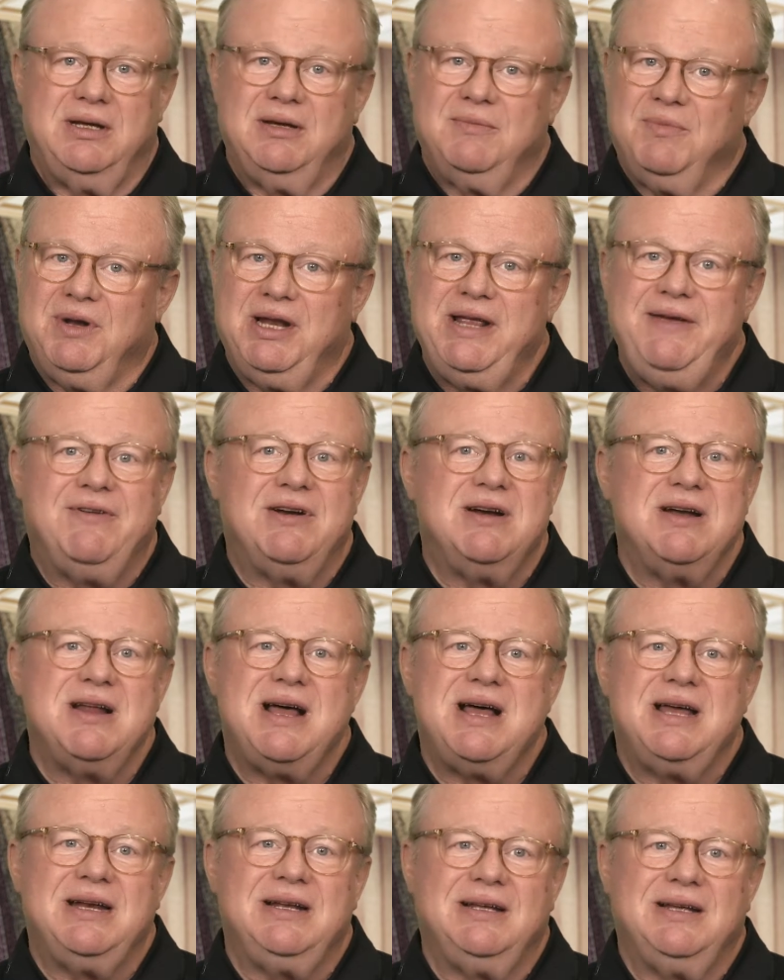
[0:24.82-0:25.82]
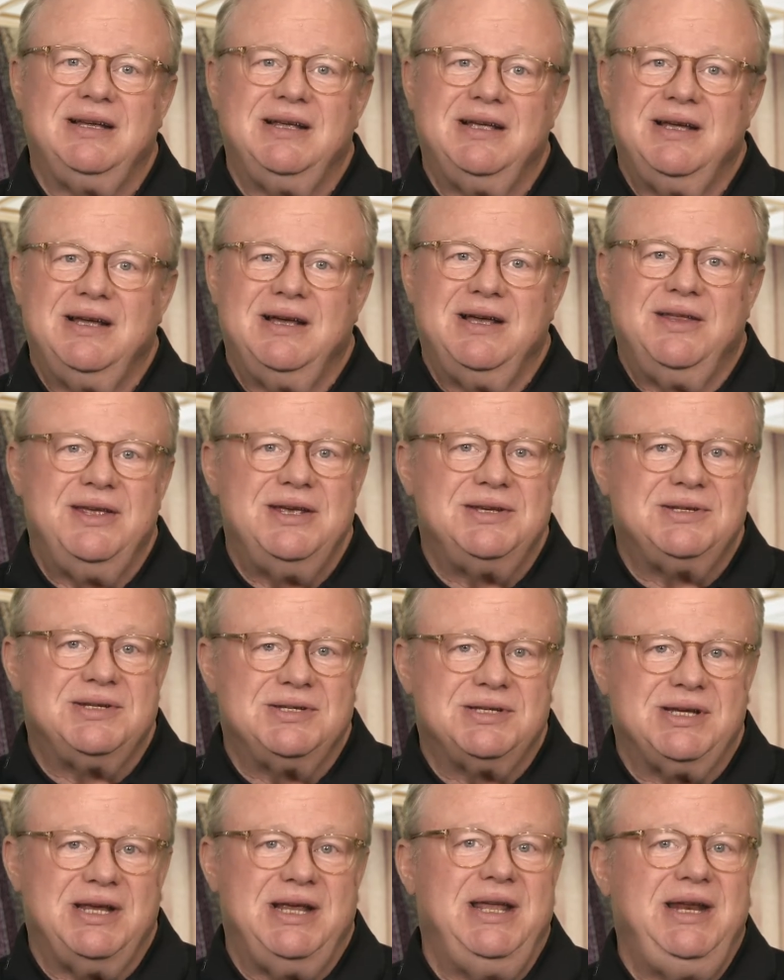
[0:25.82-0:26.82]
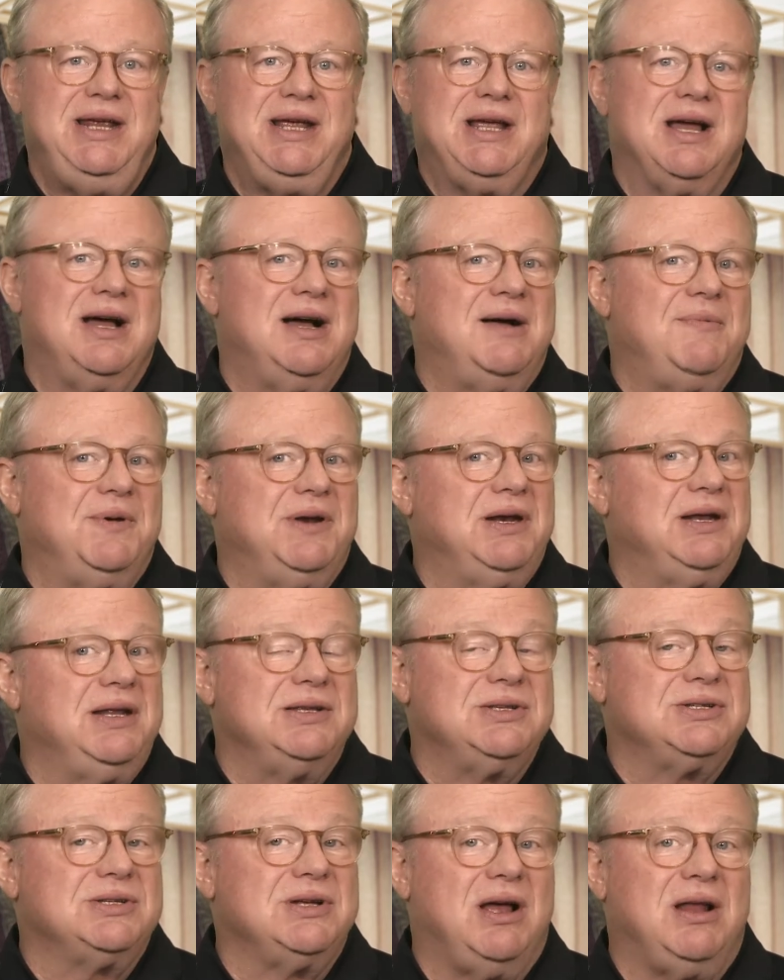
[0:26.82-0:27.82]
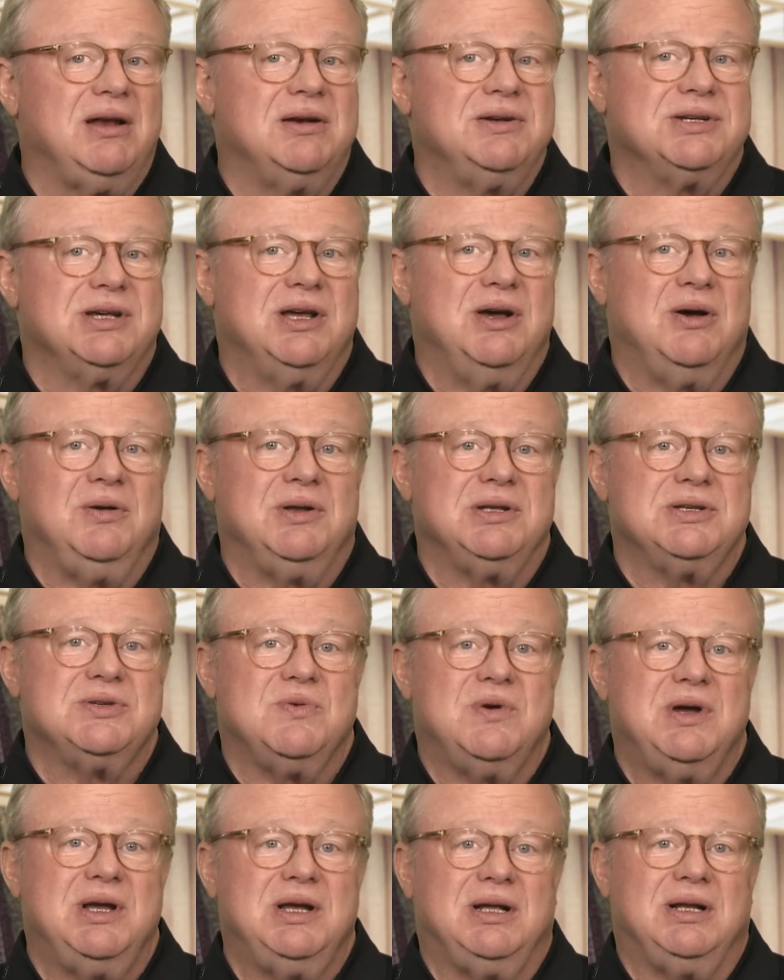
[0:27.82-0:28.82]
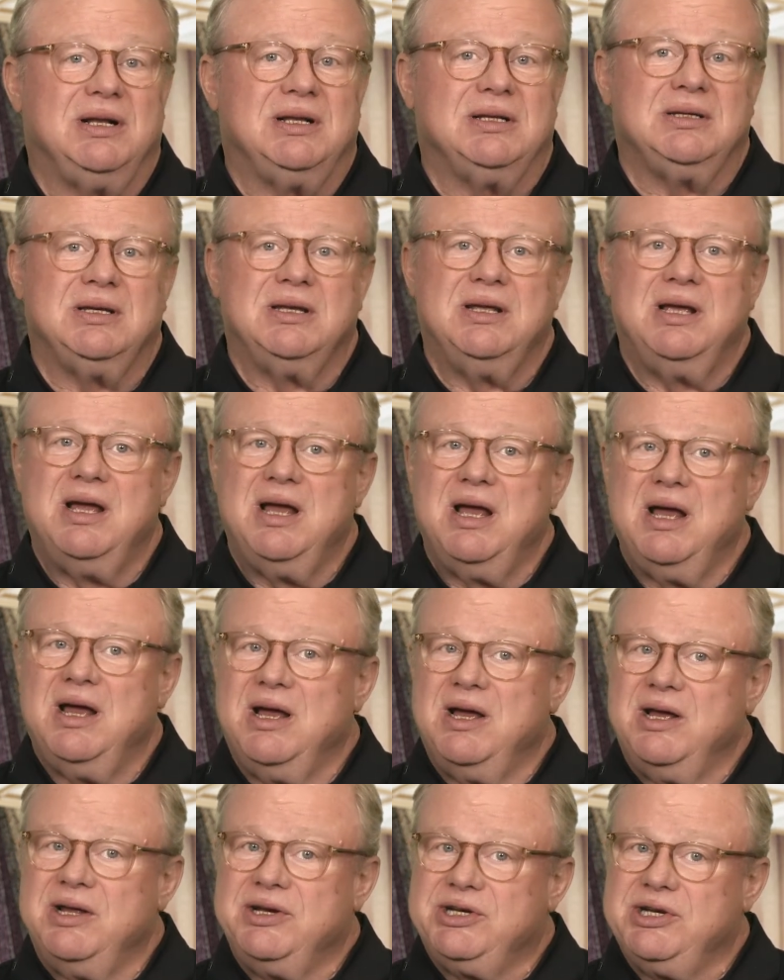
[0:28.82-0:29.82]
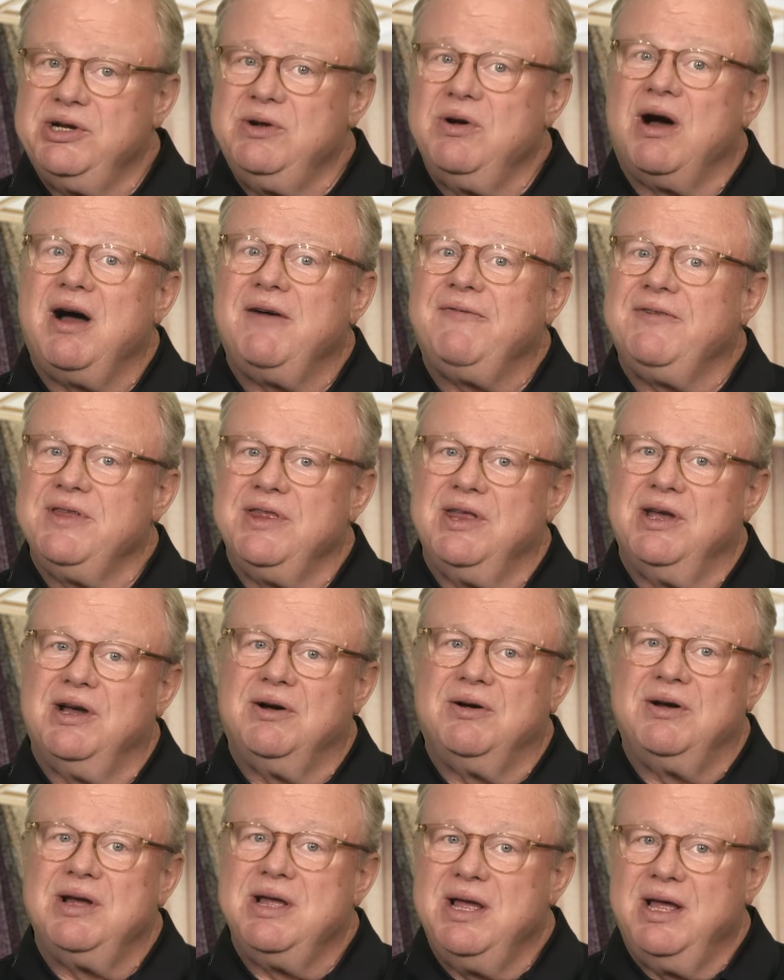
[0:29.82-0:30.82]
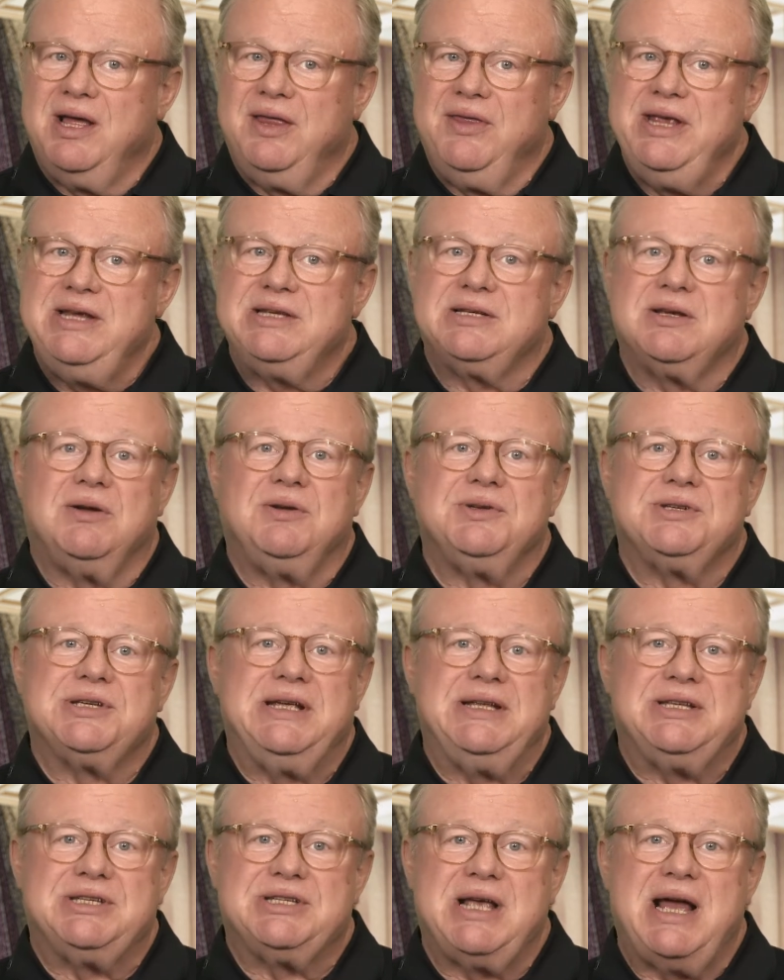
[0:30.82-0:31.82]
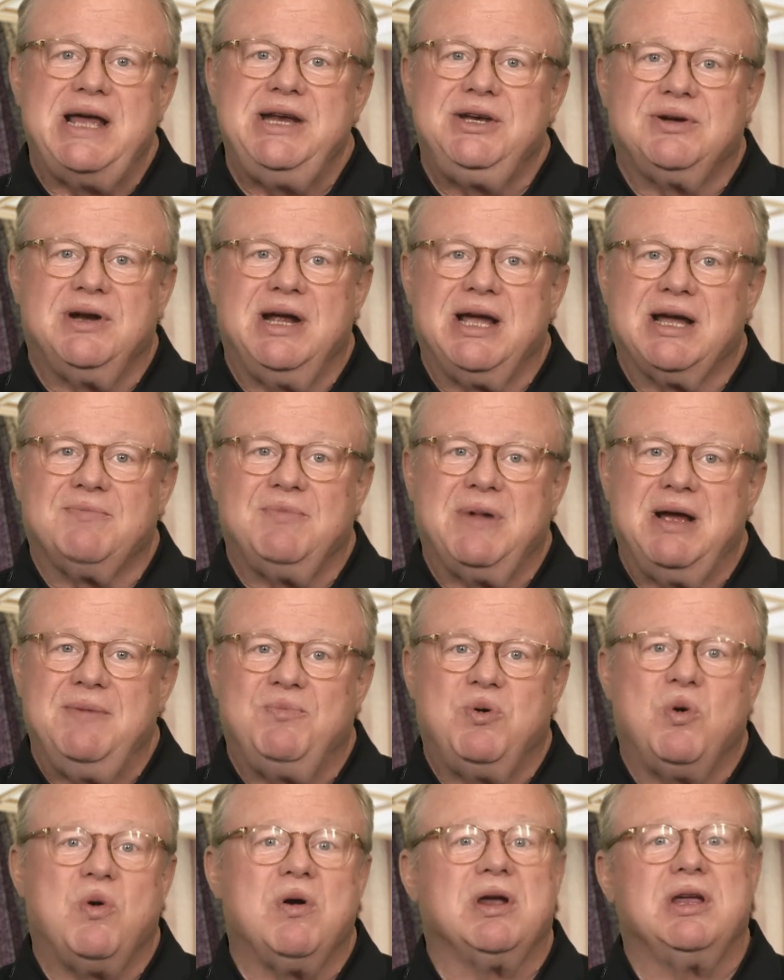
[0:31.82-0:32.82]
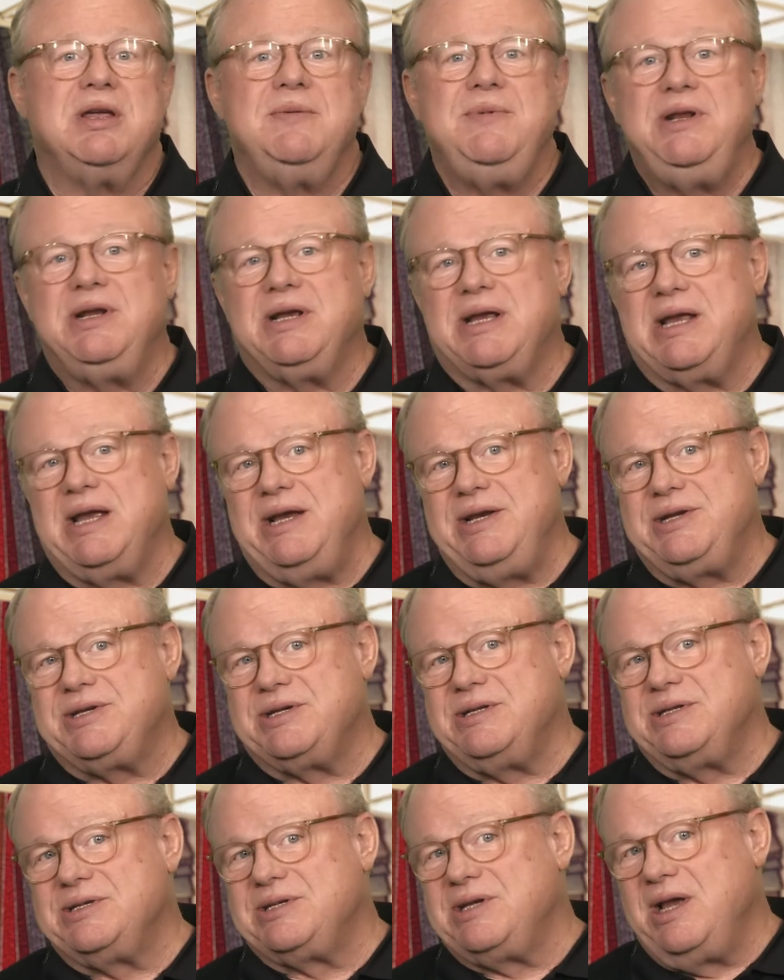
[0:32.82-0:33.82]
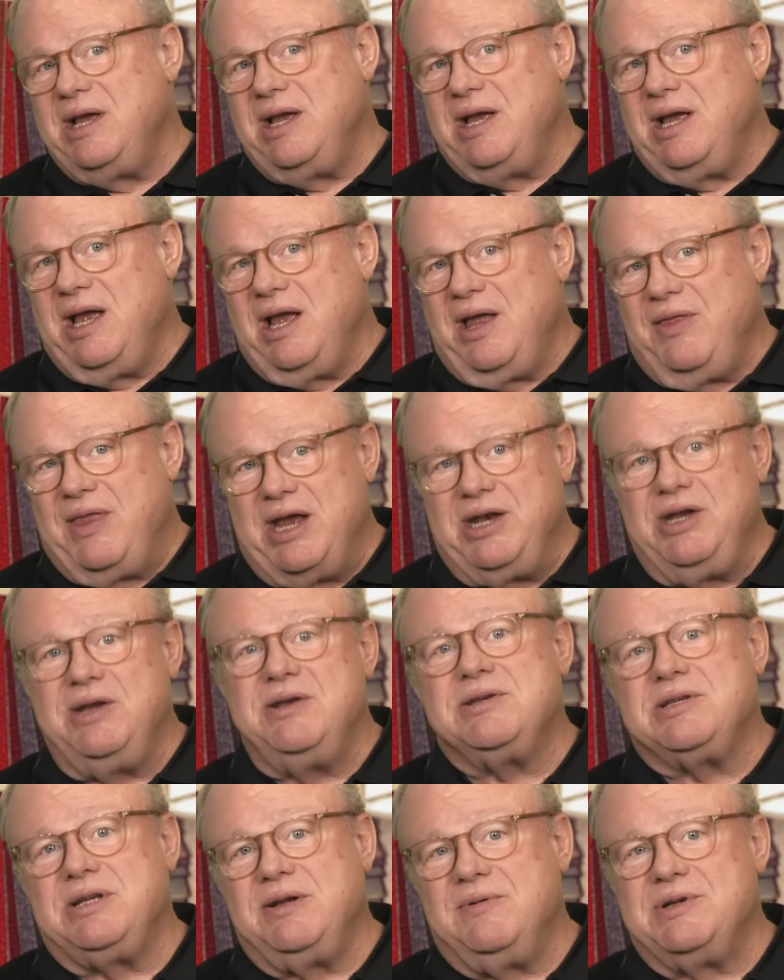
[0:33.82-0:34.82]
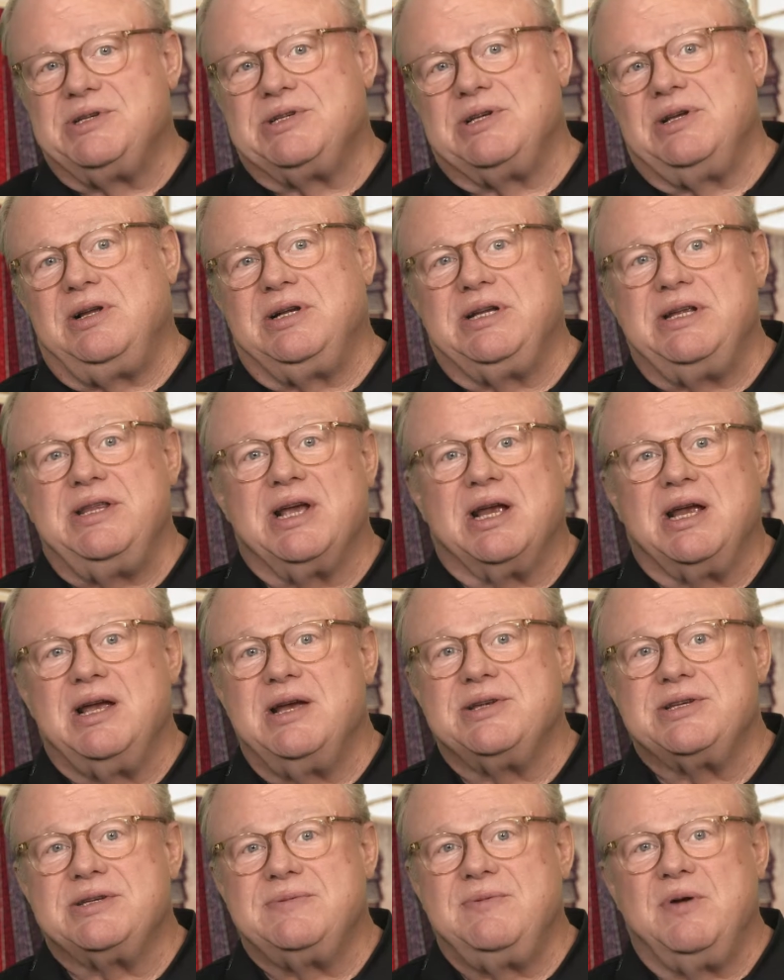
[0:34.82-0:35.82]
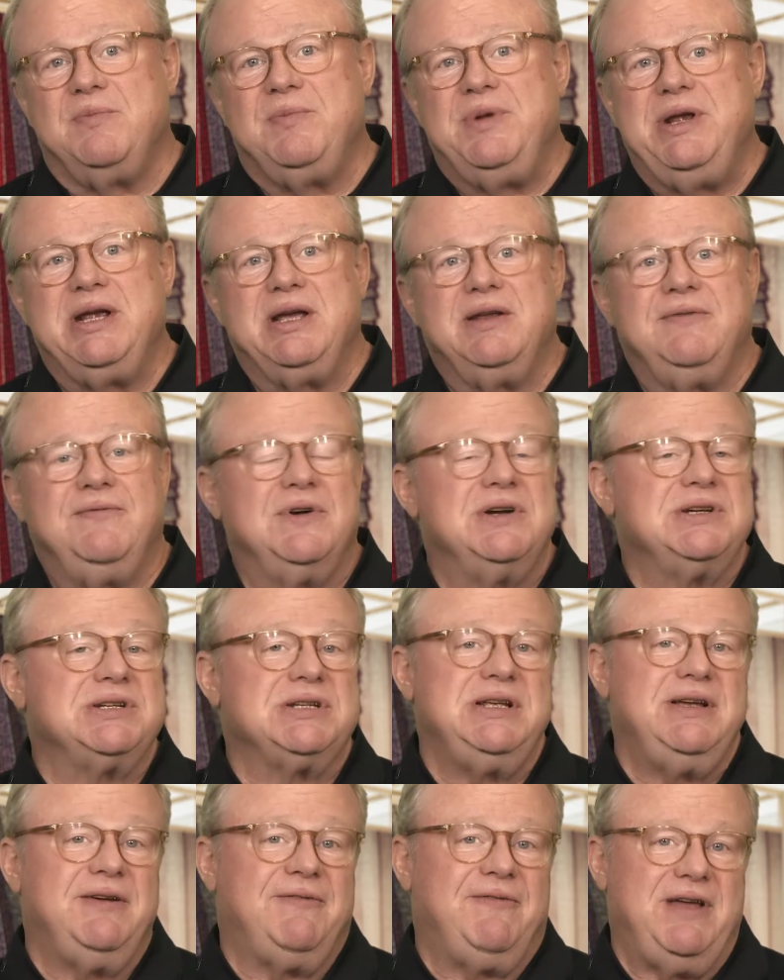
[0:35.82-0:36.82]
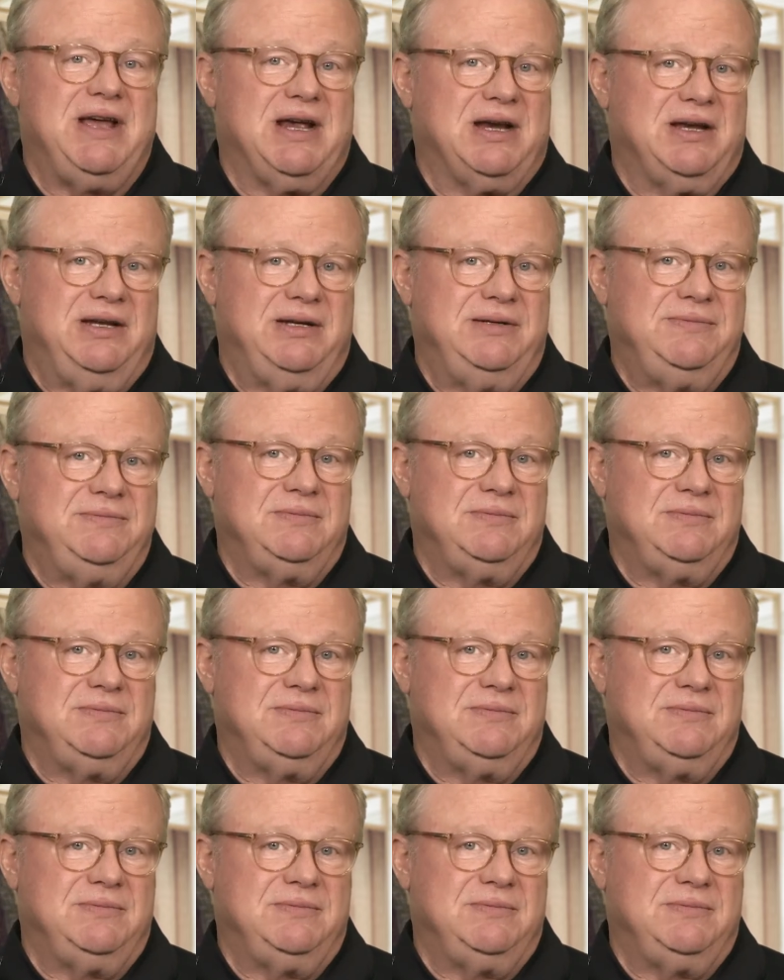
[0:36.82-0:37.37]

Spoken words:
Believe it or not, this is any competent installer's goal as well. Too often, though, these goals get sidetracked by poor communications that usually result in the customer being adversely affected.